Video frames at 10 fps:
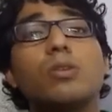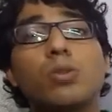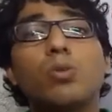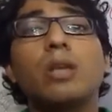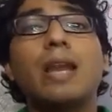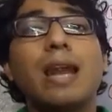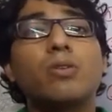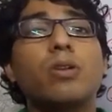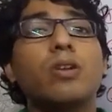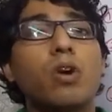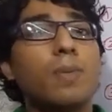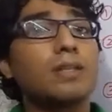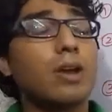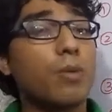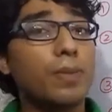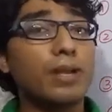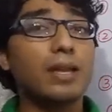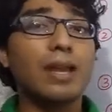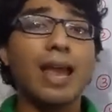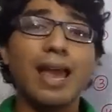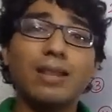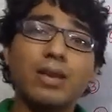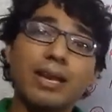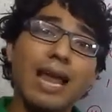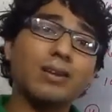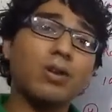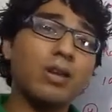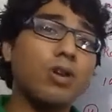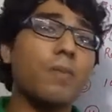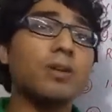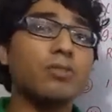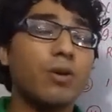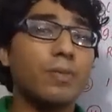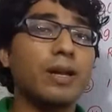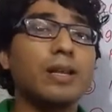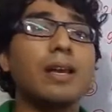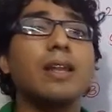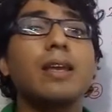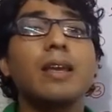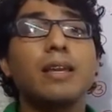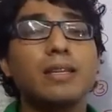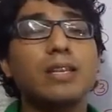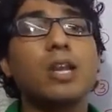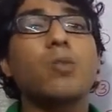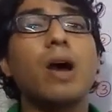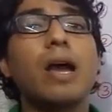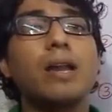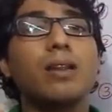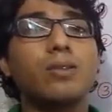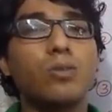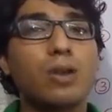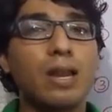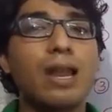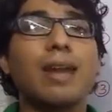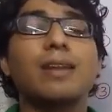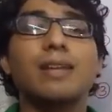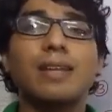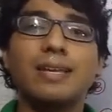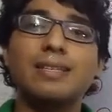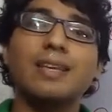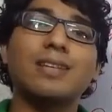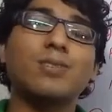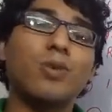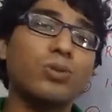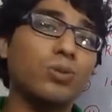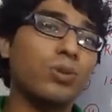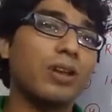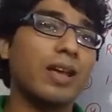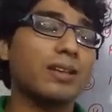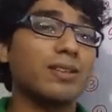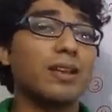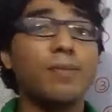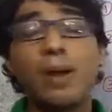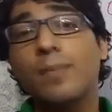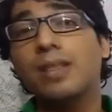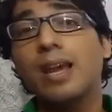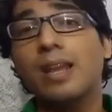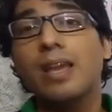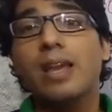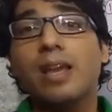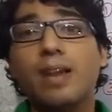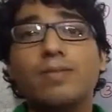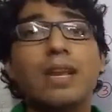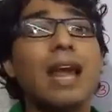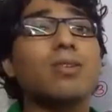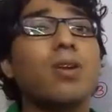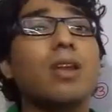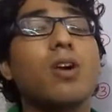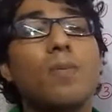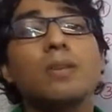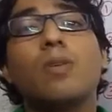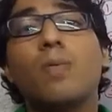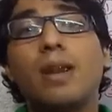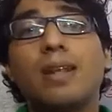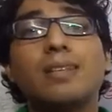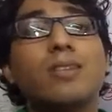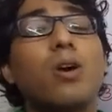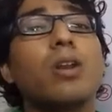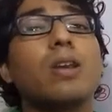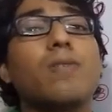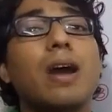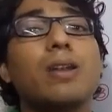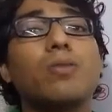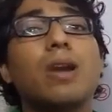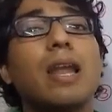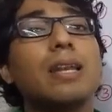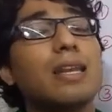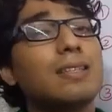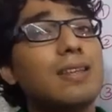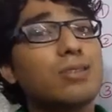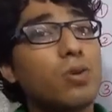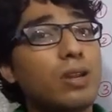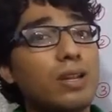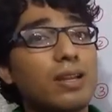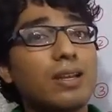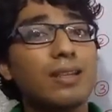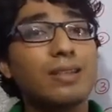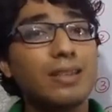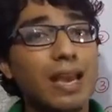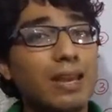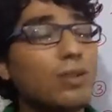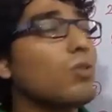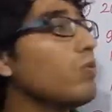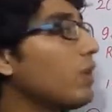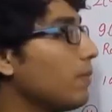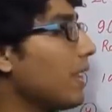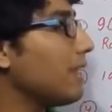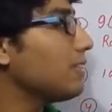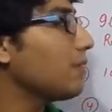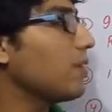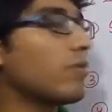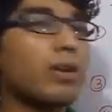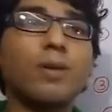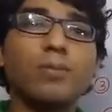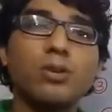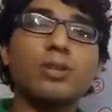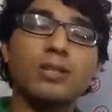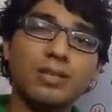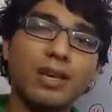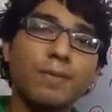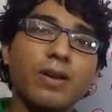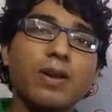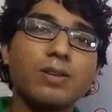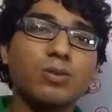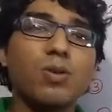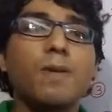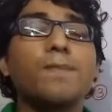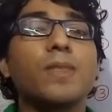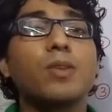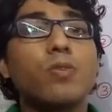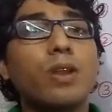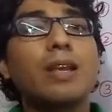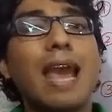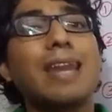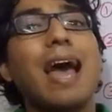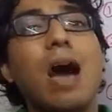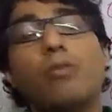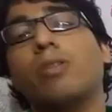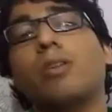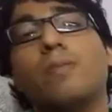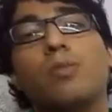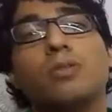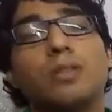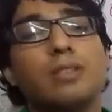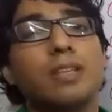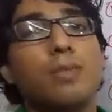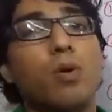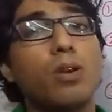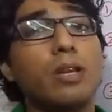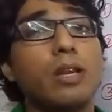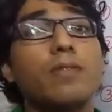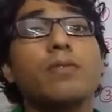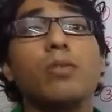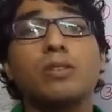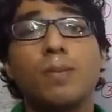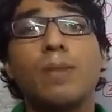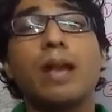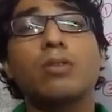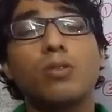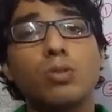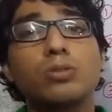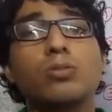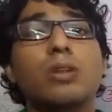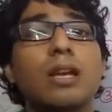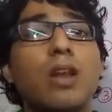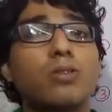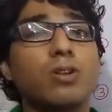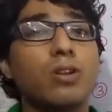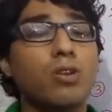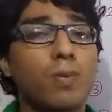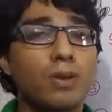through the electronic commerce operator, and the electronic commerce operator is required to collect TCS on those transactions. Remember that if the electronic commerce operator is not required to collect TCS on it, then you will be eligible for composition scheme. So you will get out of the composition scheme only if you are supplying the goods through the electronic